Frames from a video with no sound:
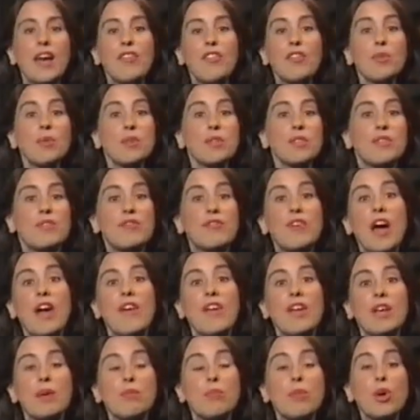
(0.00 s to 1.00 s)
Everyone's
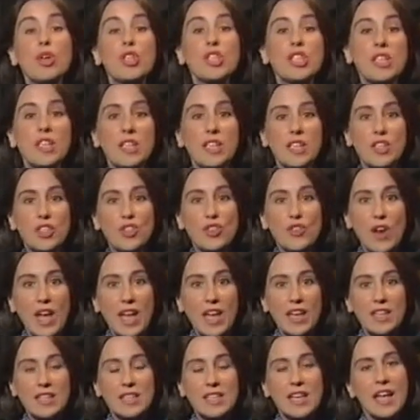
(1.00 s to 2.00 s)
very emotionally
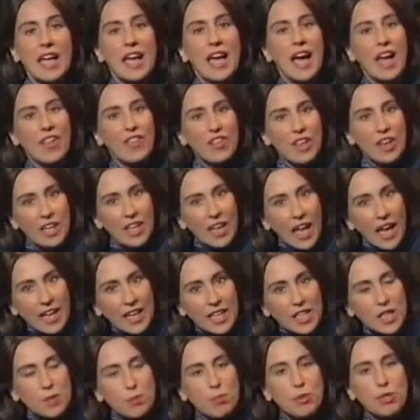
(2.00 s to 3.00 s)
drained, and the
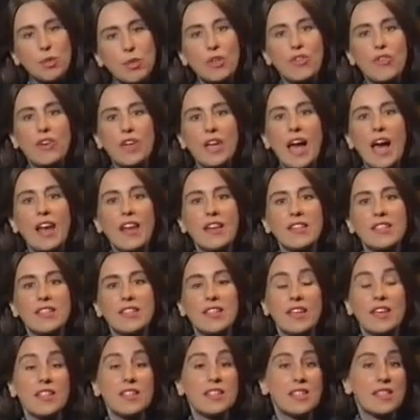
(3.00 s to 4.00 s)
lines between
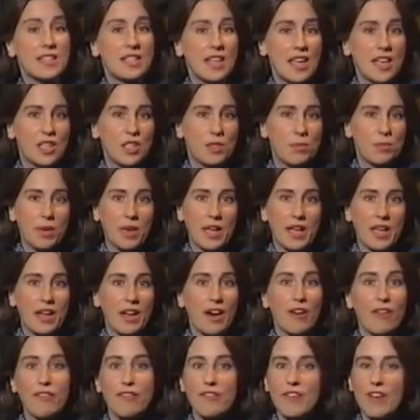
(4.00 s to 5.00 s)
reality and stage
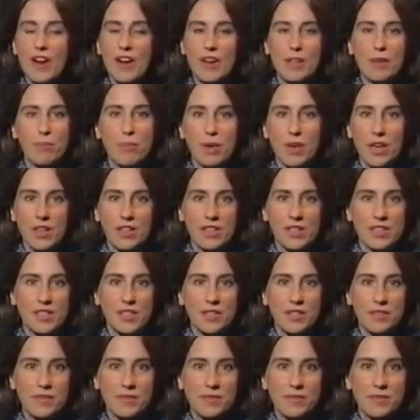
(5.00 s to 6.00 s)
play are very
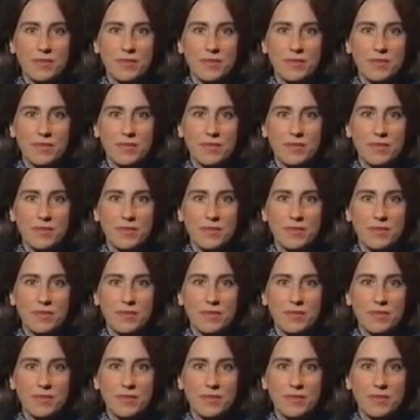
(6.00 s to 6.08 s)
blurred.